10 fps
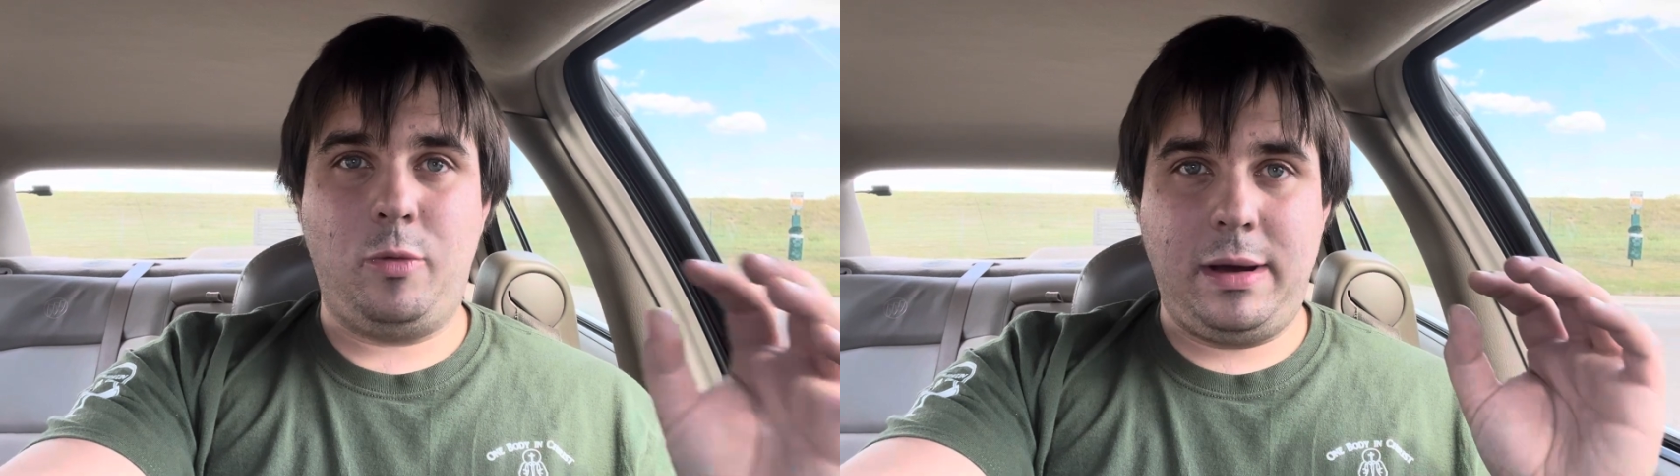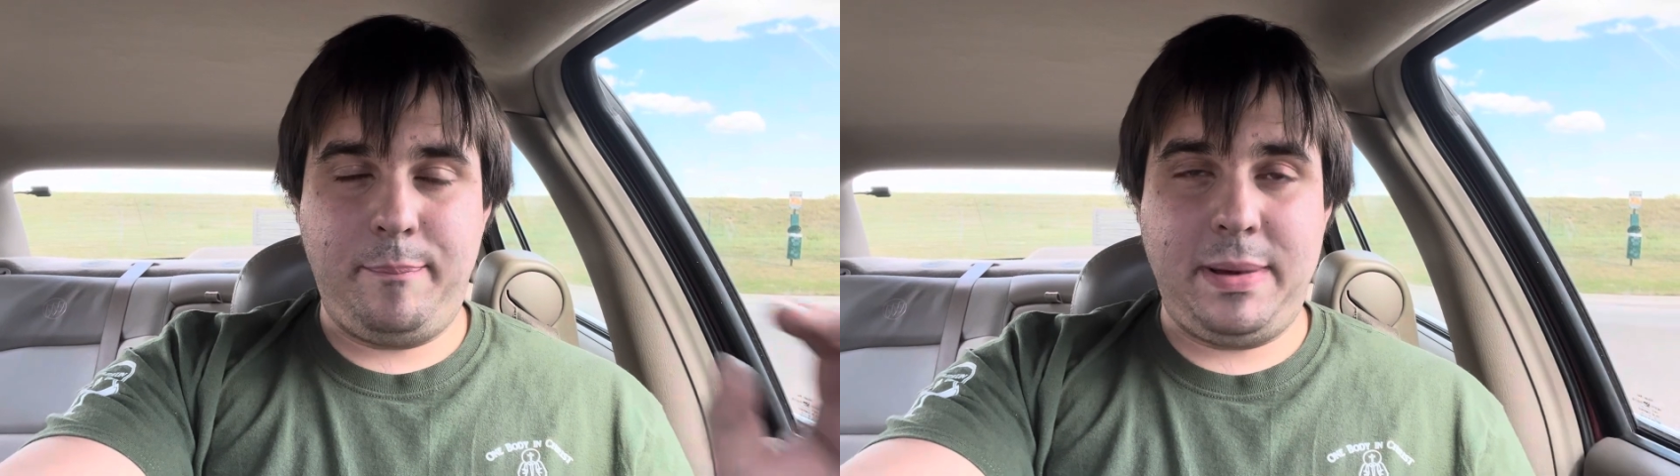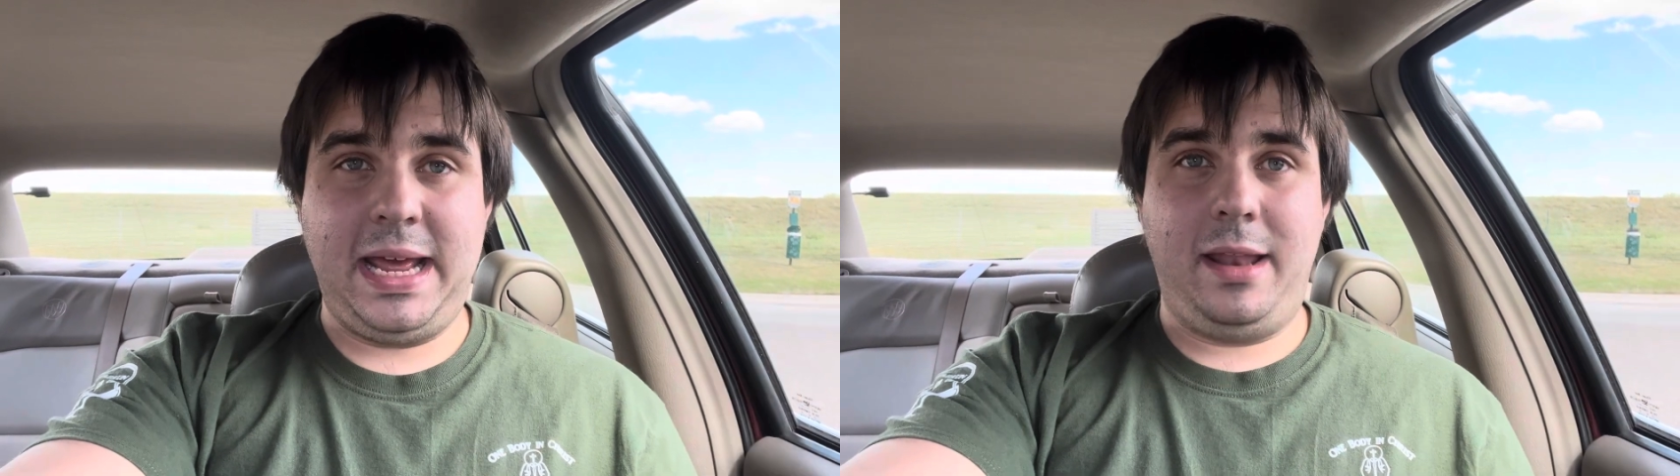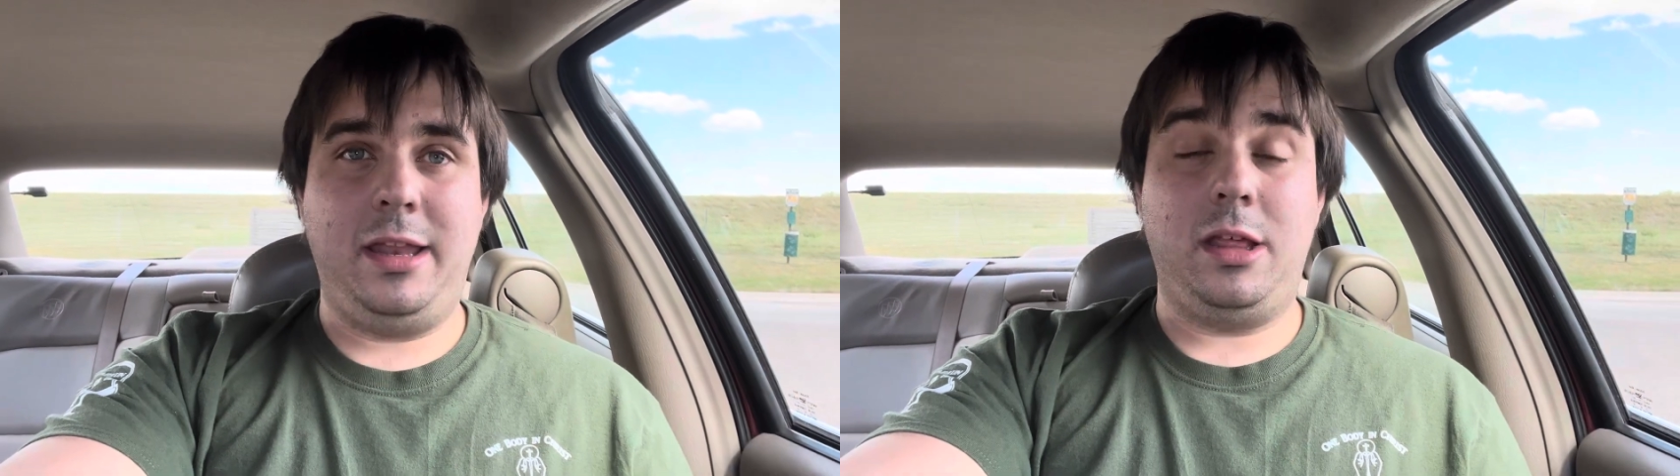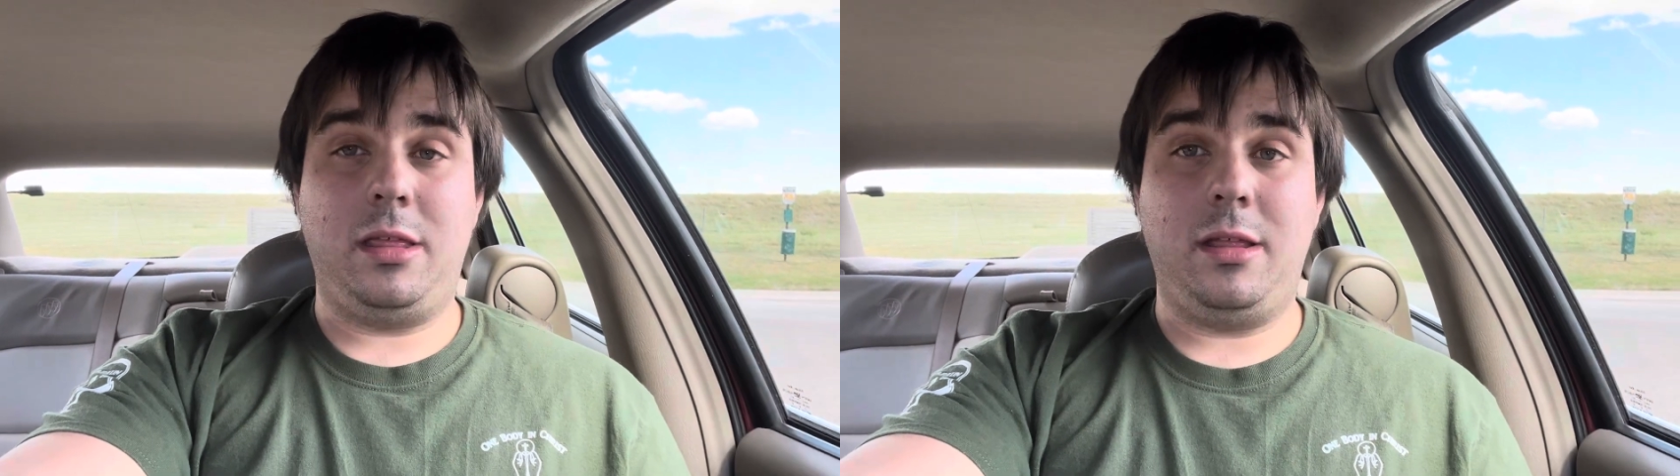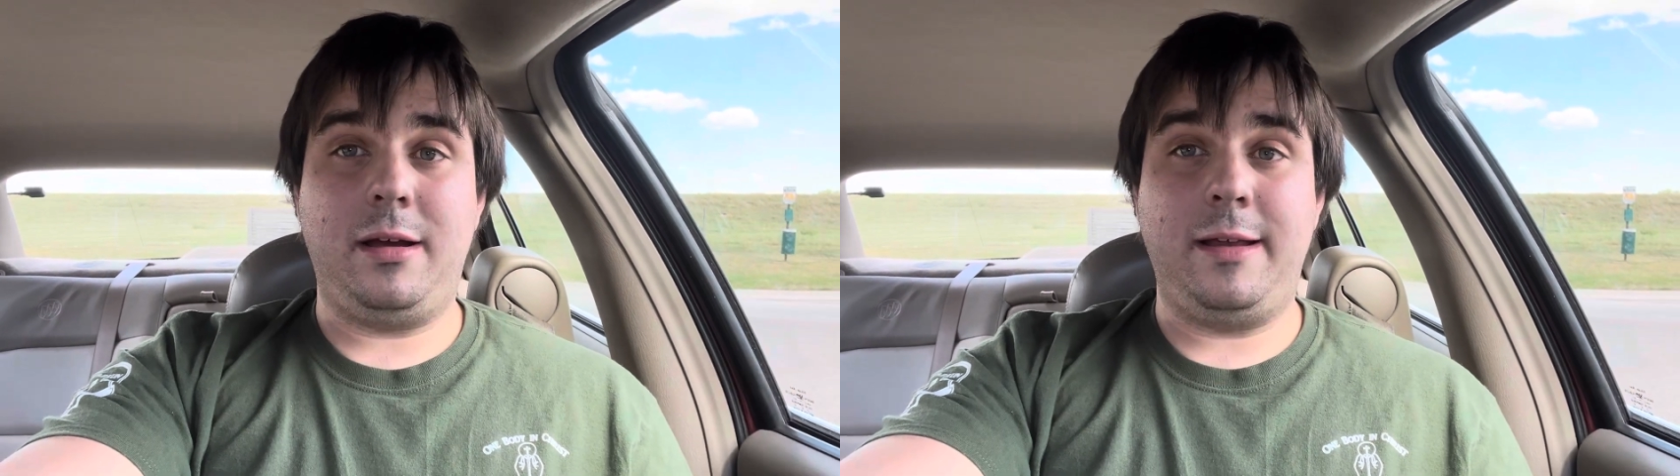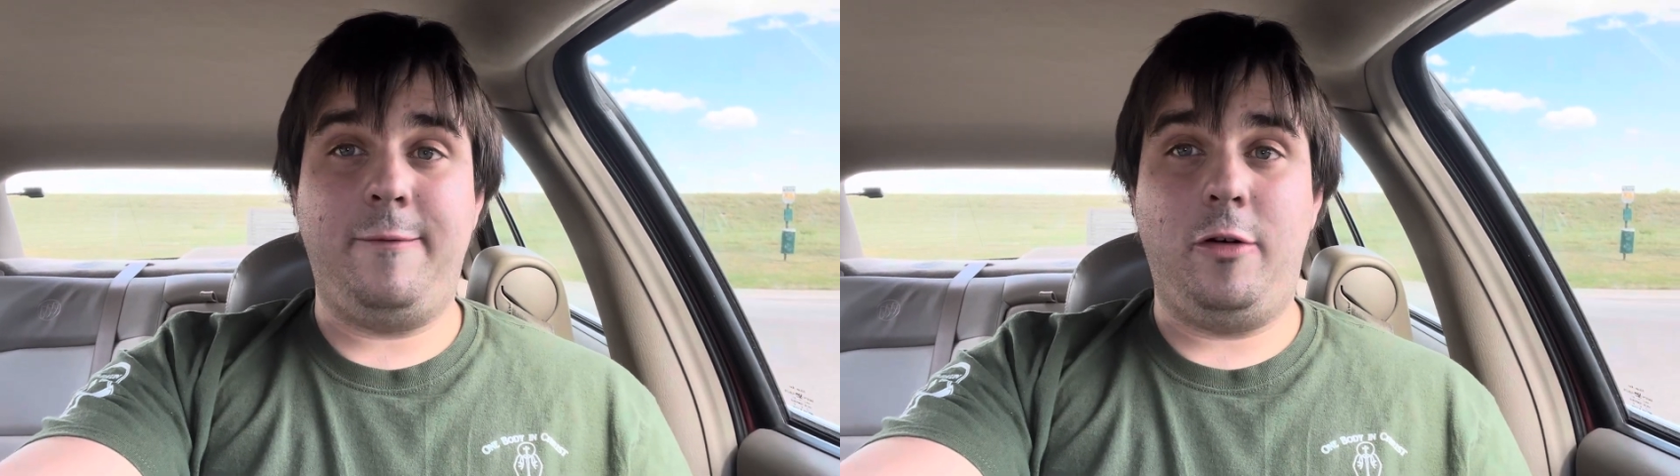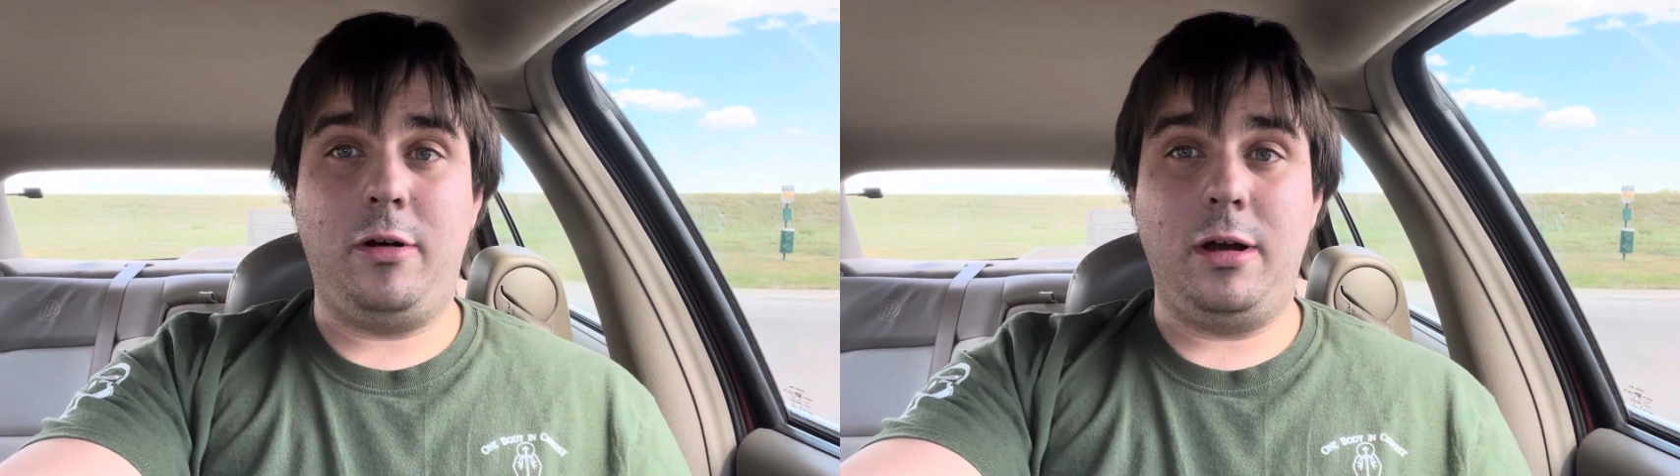what Baylan is looking
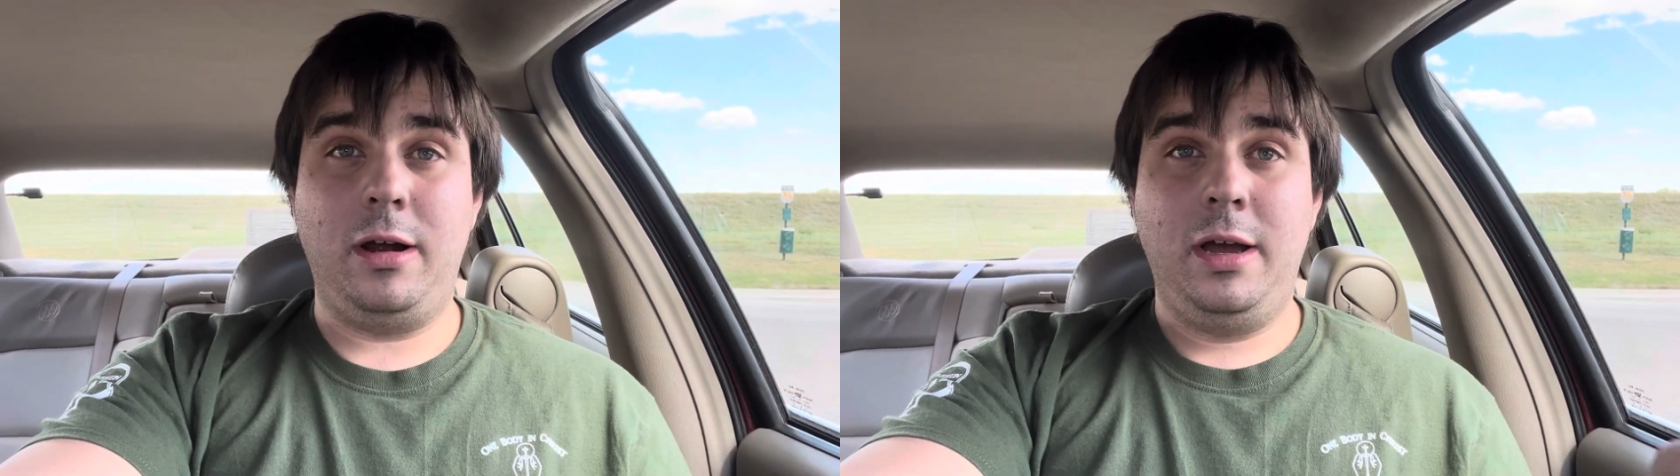for.